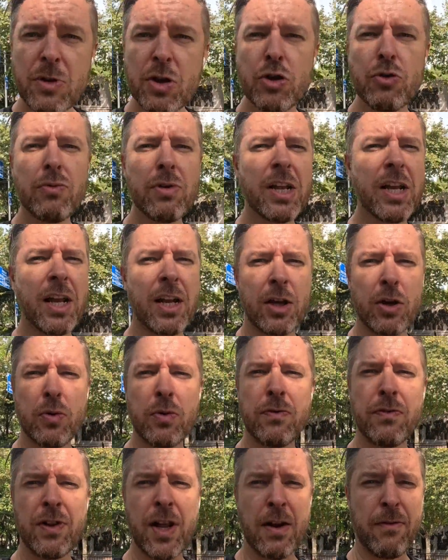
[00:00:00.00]
You really get a
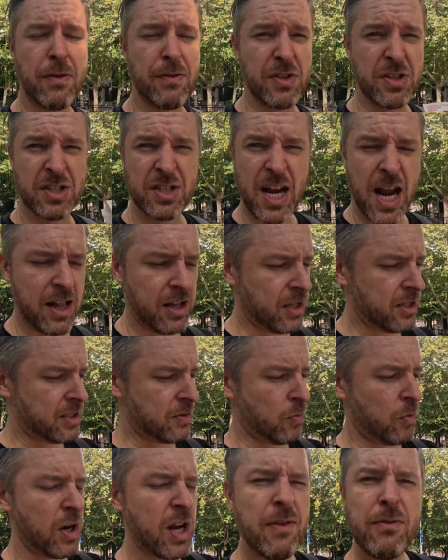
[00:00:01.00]
good flavor of the scallions
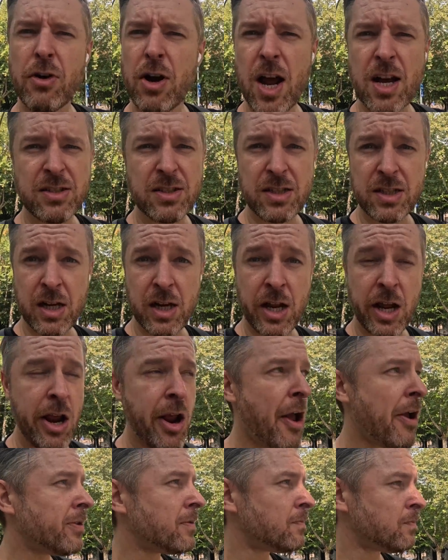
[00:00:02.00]
and whatever else is in
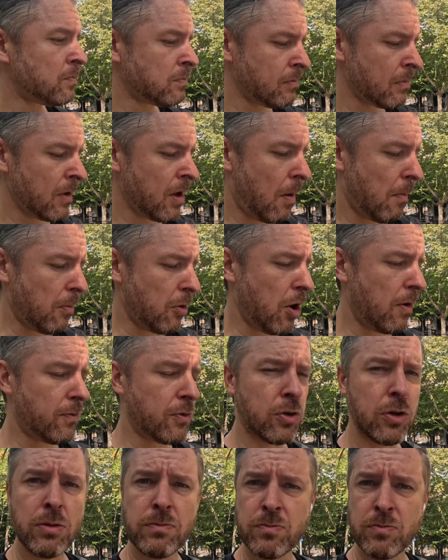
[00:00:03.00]
here. But
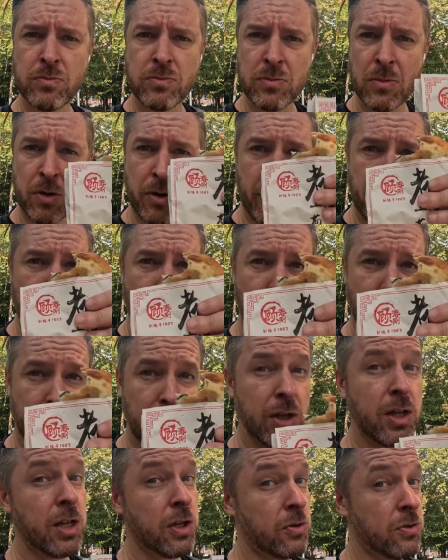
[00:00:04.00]
overall,
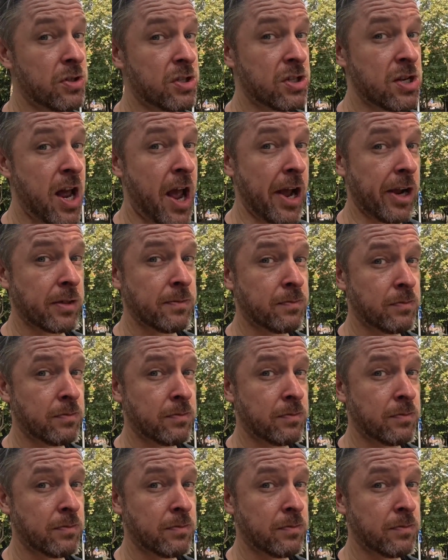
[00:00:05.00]
really good snack.